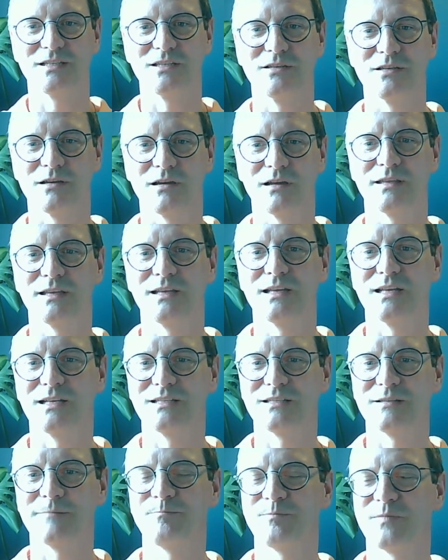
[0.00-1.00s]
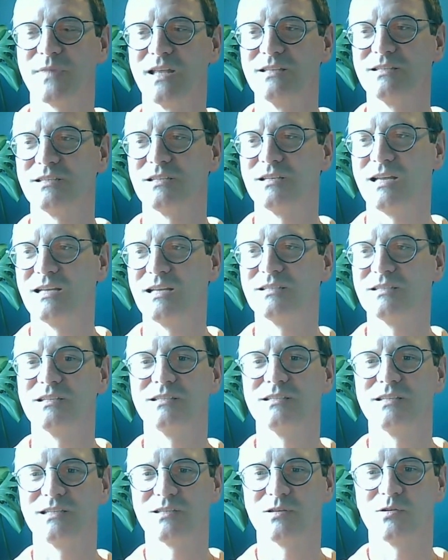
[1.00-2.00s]
I think it's a
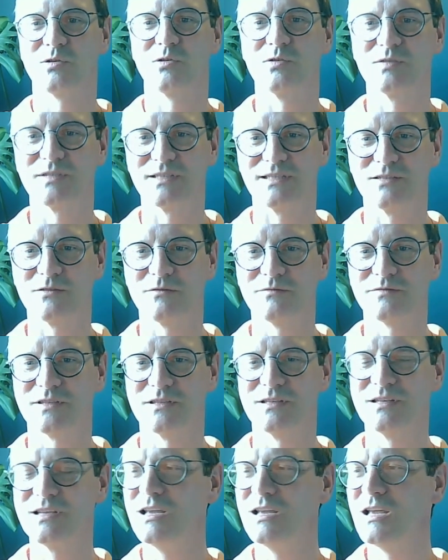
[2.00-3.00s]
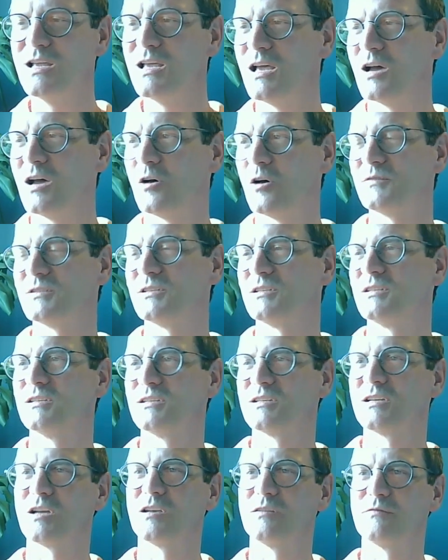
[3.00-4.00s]
discourse. It's often a
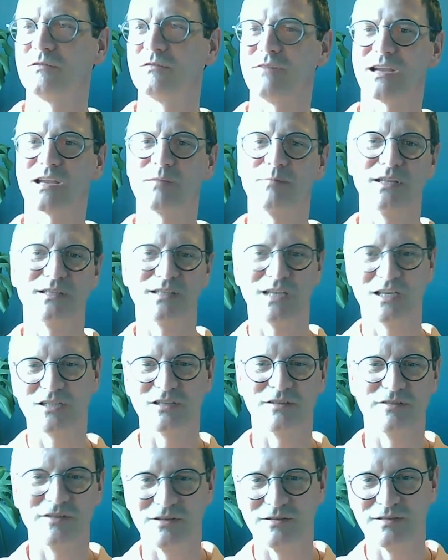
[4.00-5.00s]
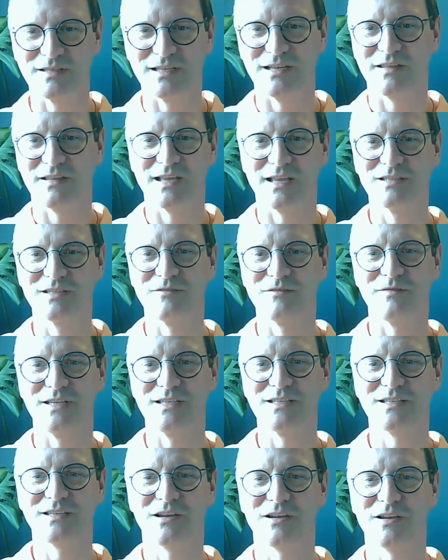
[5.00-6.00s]
kind of a recommendation that you see at the end of
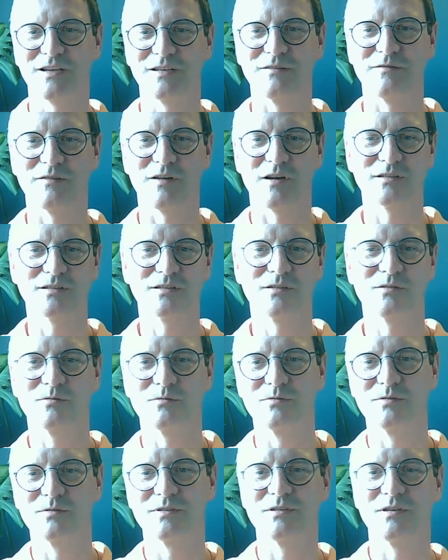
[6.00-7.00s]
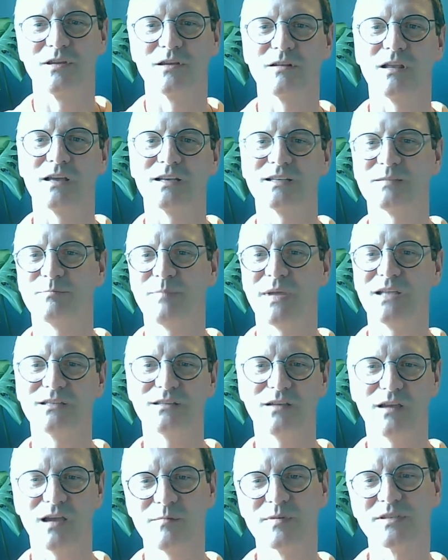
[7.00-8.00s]
these kind of articles, like spend
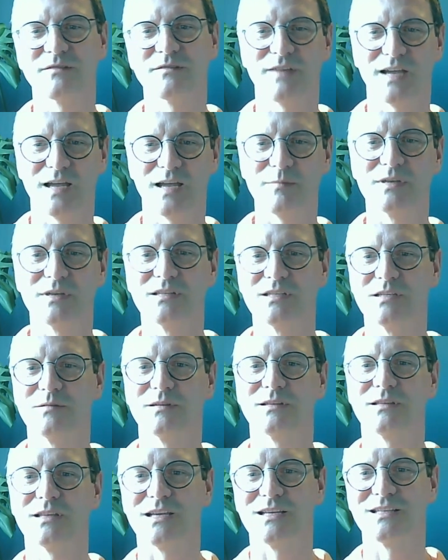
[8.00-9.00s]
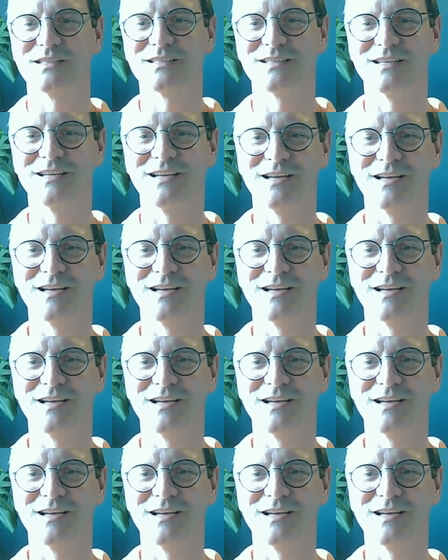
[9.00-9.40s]
time as a family doing this.